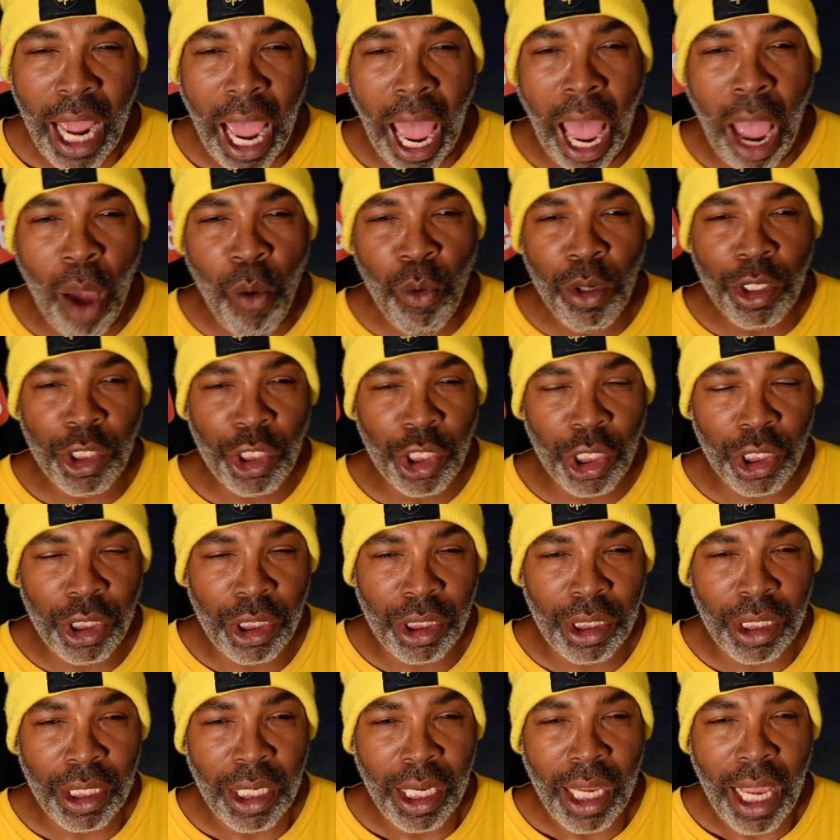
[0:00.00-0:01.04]
I would
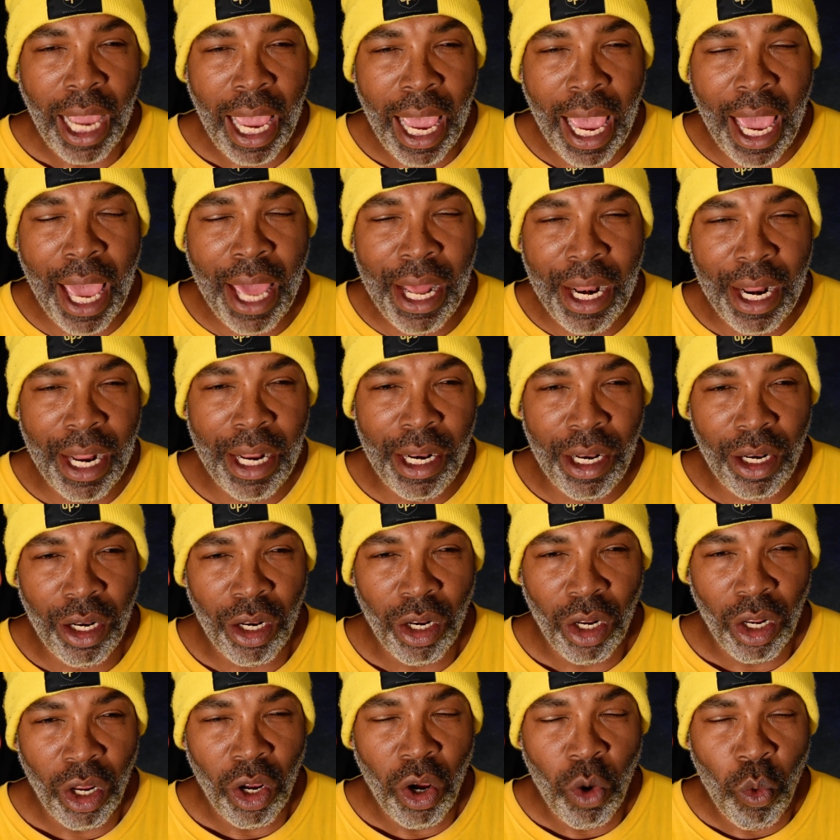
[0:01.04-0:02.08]
just edit
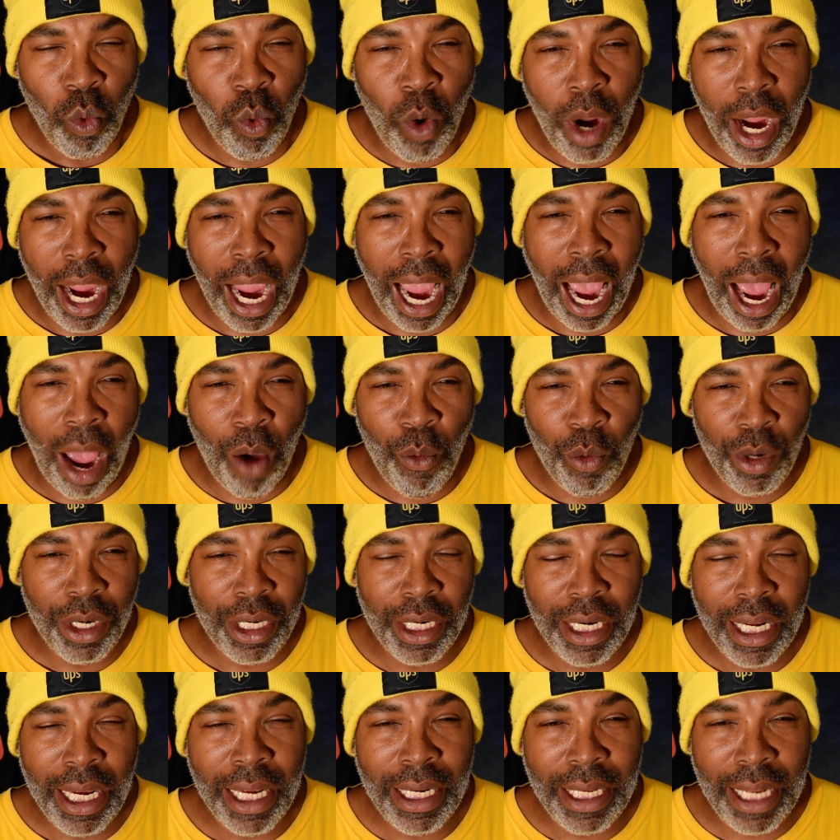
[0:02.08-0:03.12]
where I
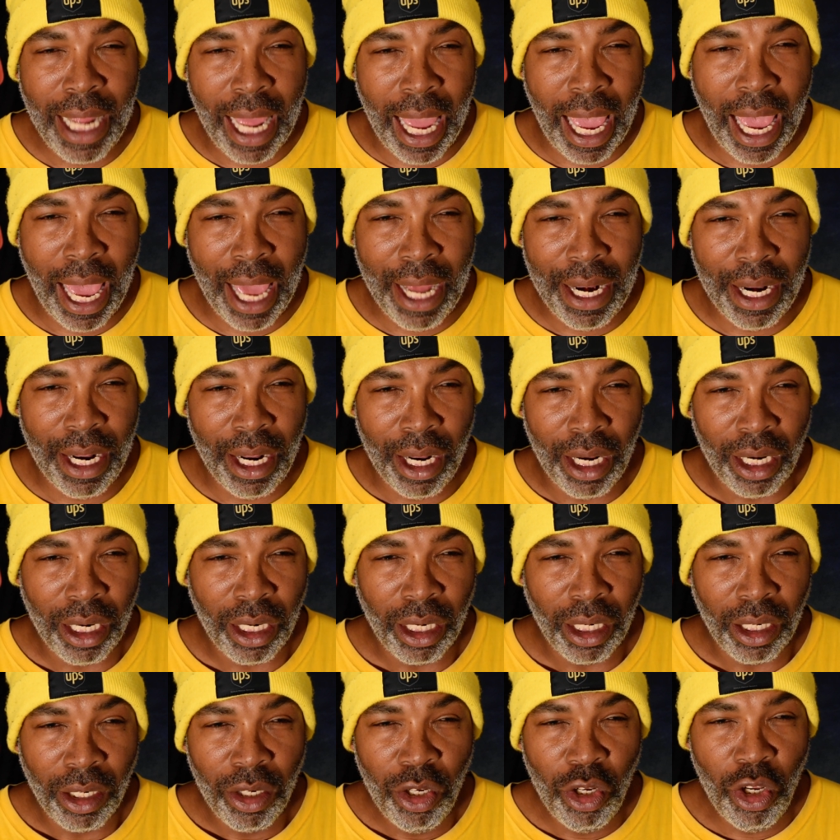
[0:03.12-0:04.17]
would need to edit.
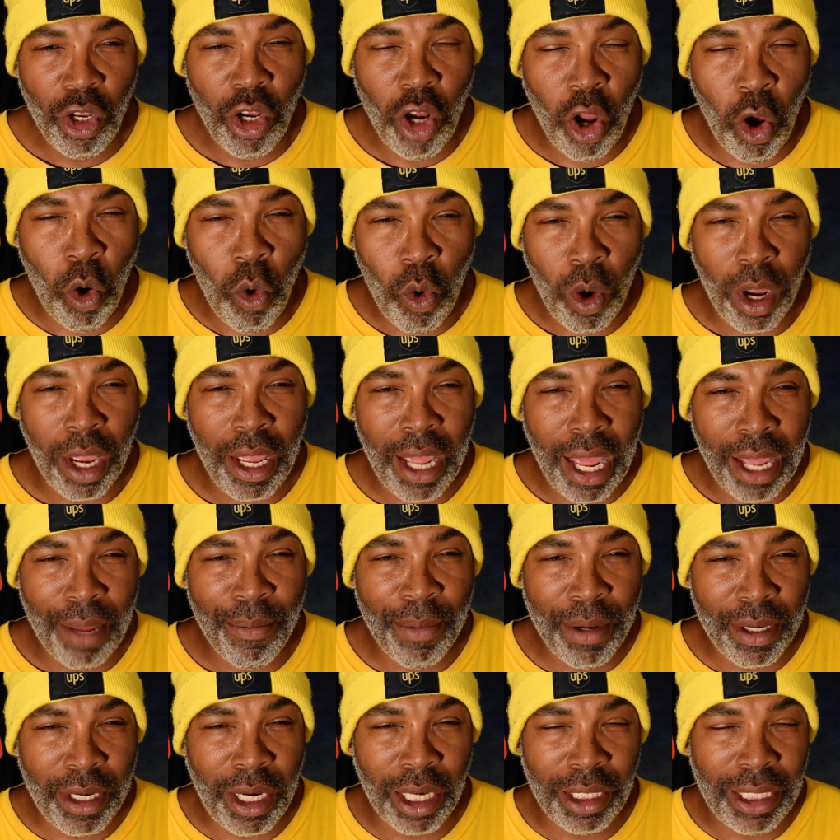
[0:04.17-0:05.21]
You know,
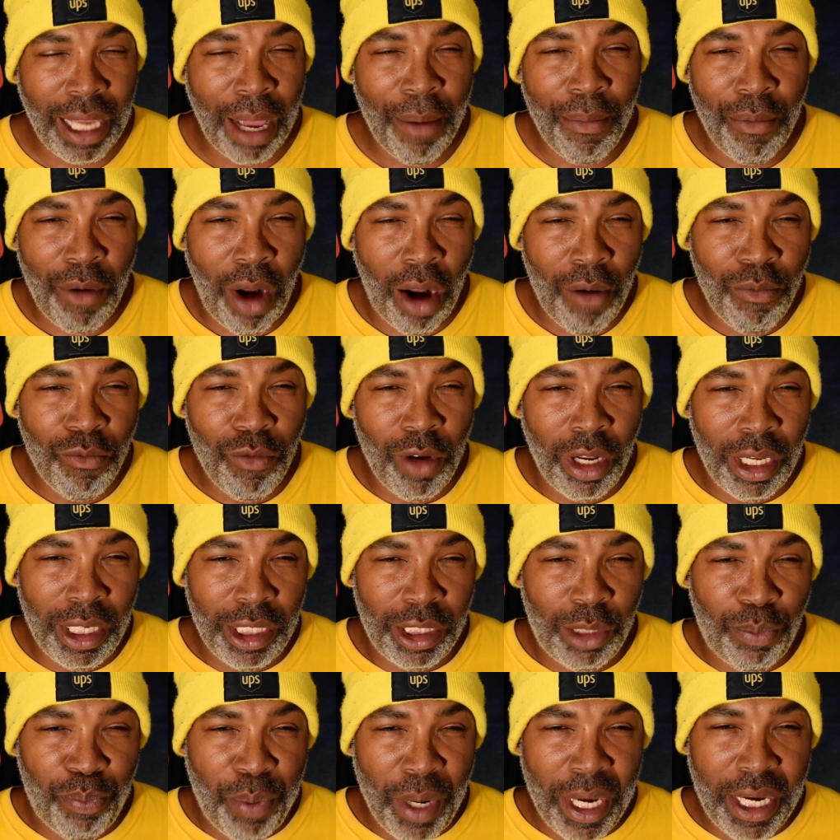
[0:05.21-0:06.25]
because I'm really
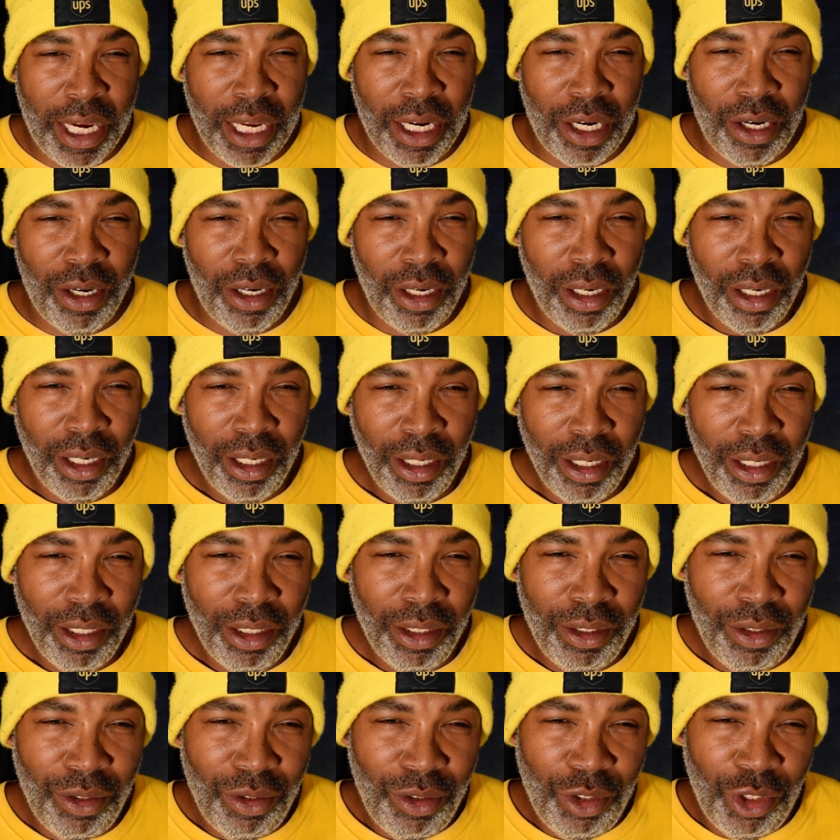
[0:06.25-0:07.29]
speaking
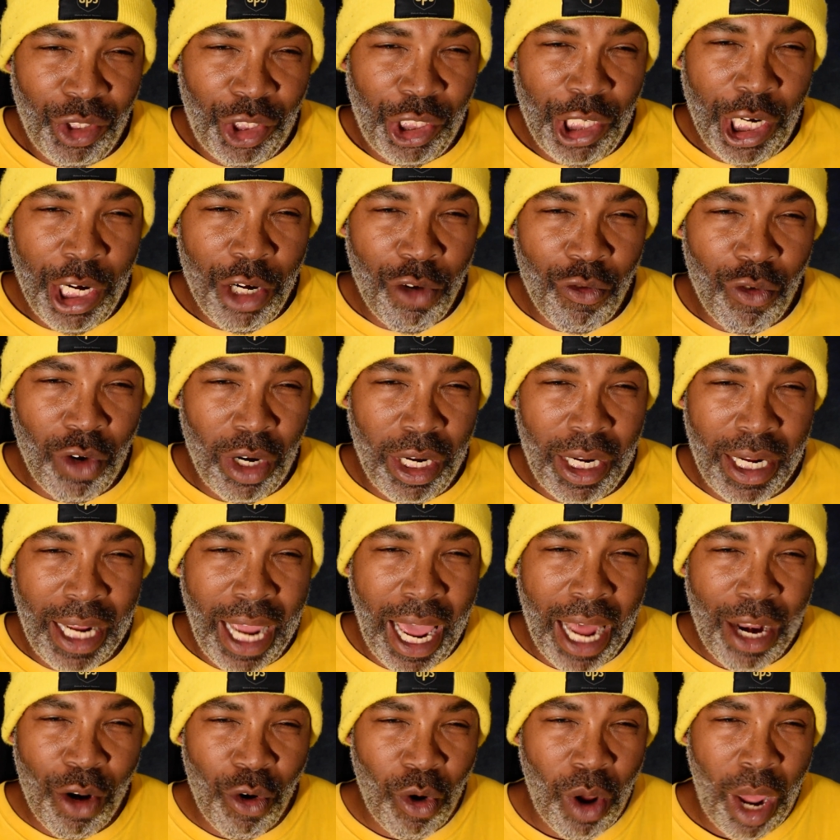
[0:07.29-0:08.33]
generally.
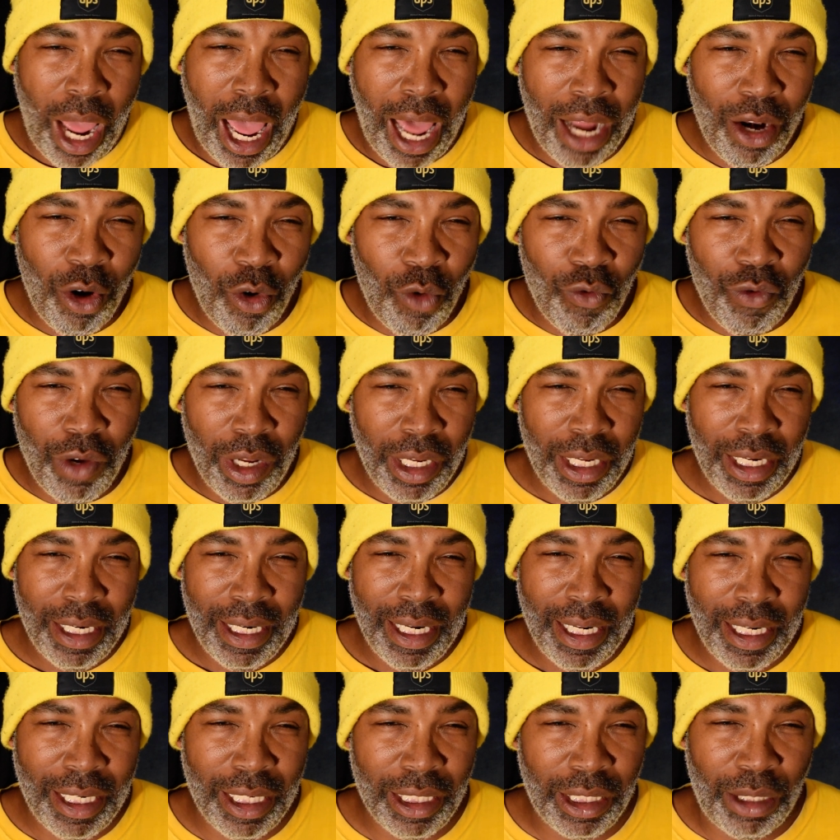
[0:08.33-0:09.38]
I don't really
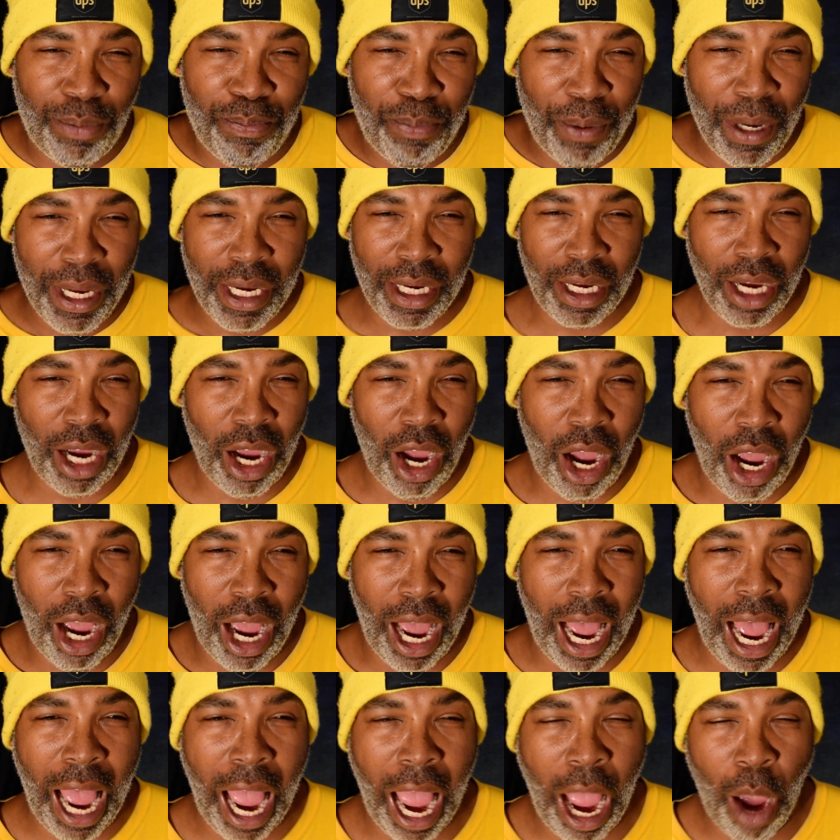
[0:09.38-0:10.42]
need to speak an
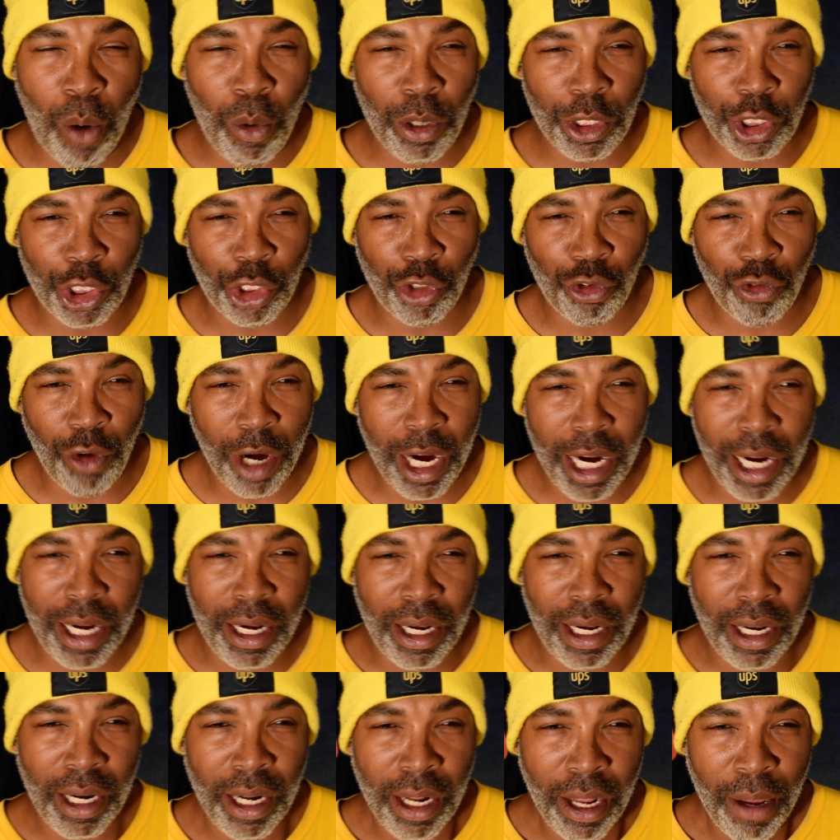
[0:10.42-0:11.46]
hour
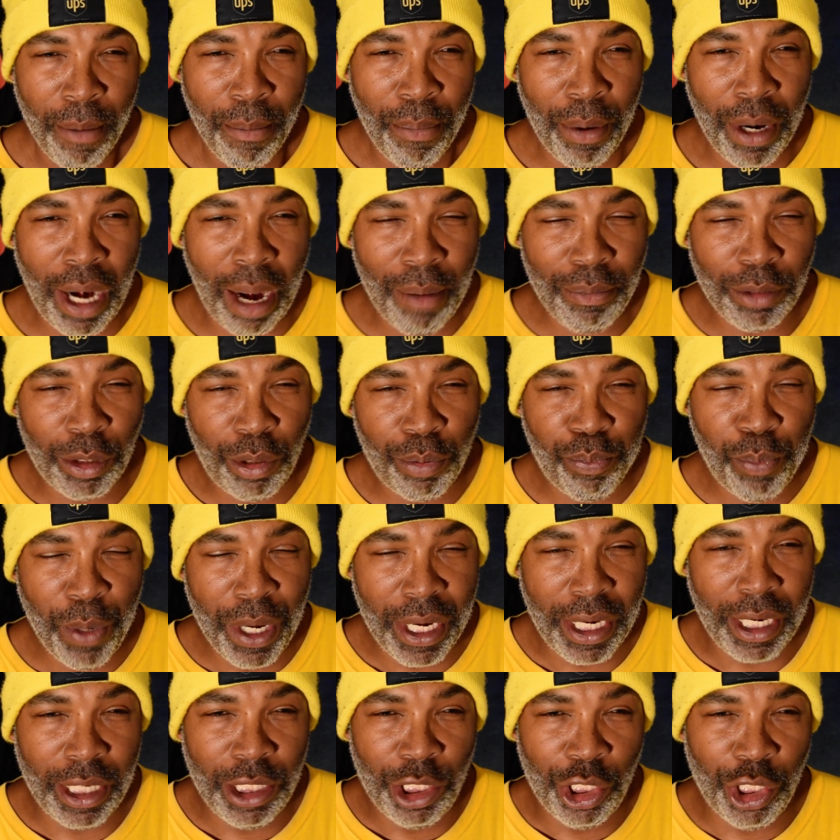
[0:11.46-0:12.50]
straight, but I'm
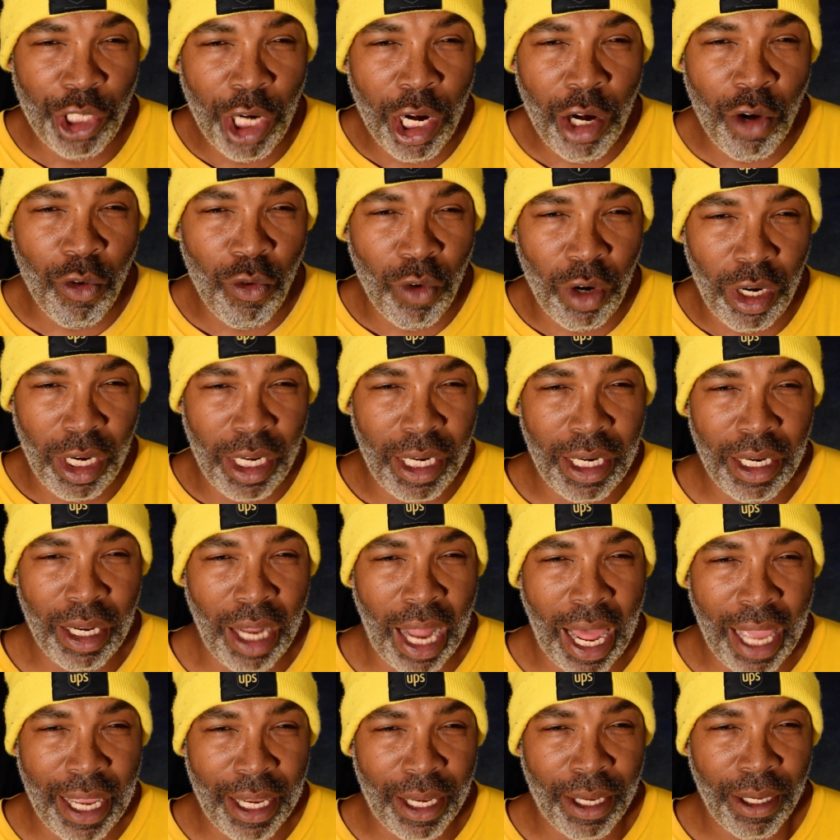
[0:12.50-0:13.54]
speaking generally.
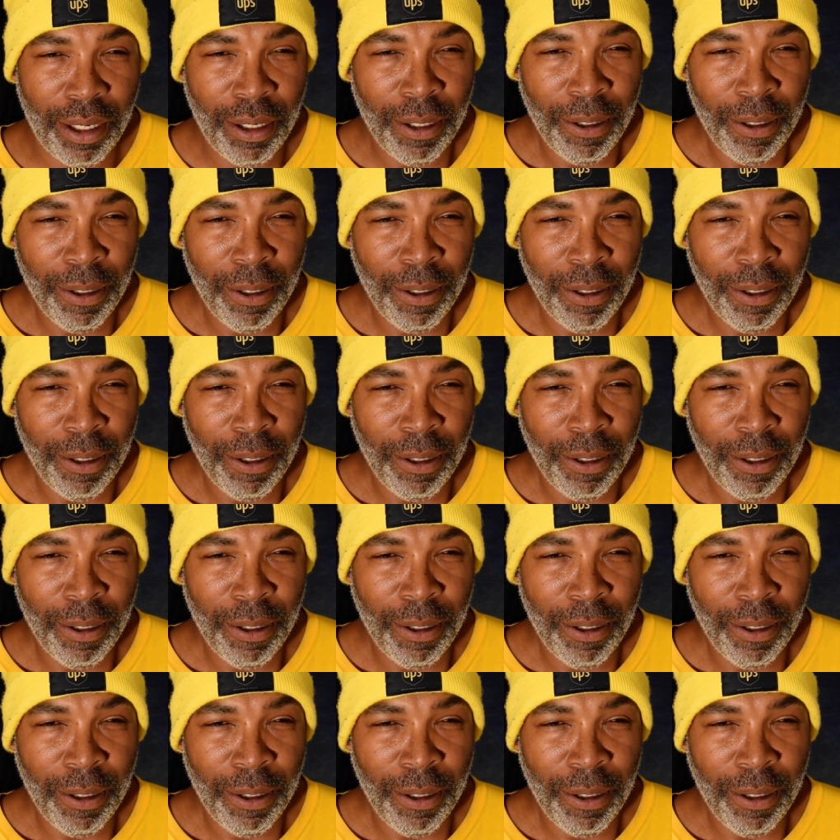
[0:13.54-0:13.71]
Like,